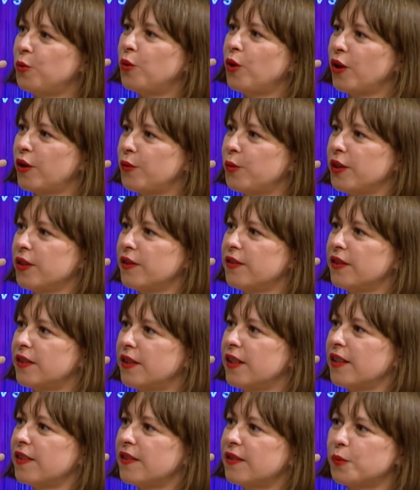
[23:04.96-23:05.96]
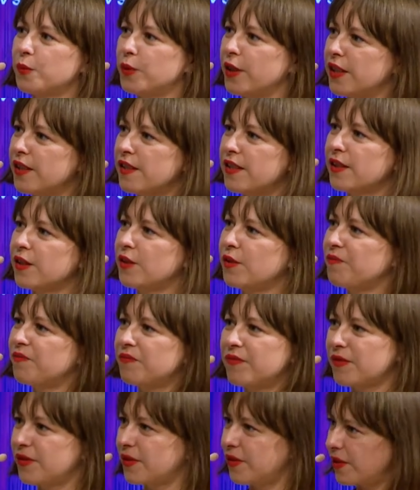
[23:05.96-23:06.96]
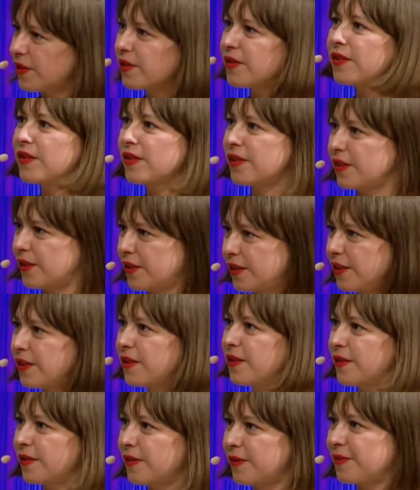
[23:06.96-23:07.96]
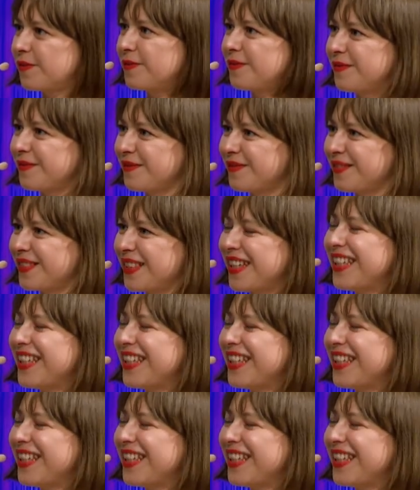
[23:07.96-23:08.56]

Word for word: to work with. That's where it's. Now I work with different people. Mm-mm.